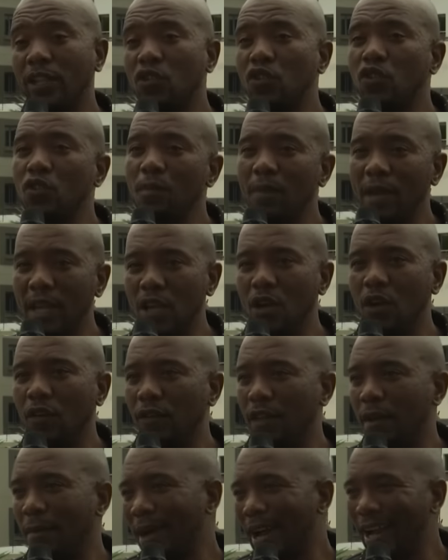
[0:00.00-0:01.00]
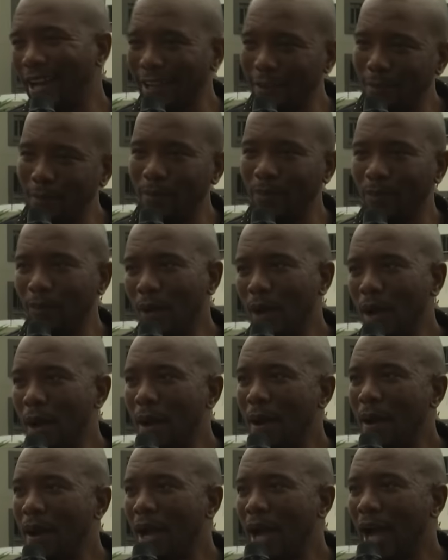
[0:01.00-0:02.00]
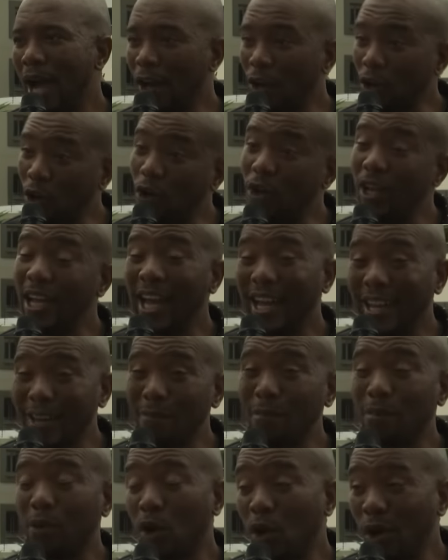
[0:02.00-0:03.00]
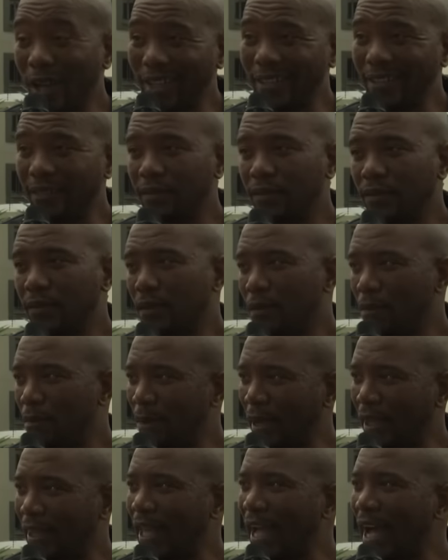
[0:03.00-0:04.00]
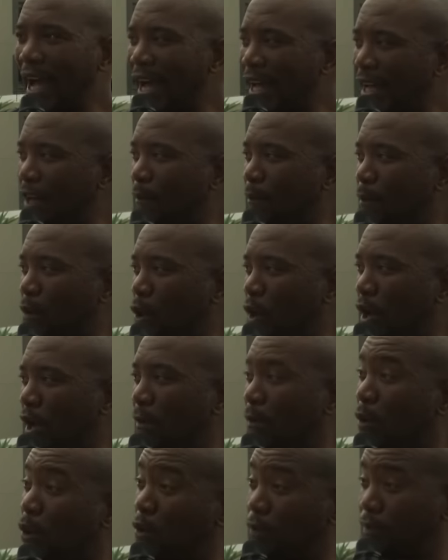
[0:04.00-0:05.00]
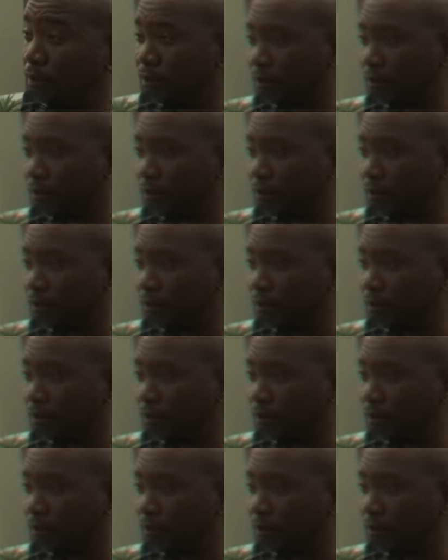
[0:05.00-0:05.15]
where too many of them are not only unemployed, but they are unemployable.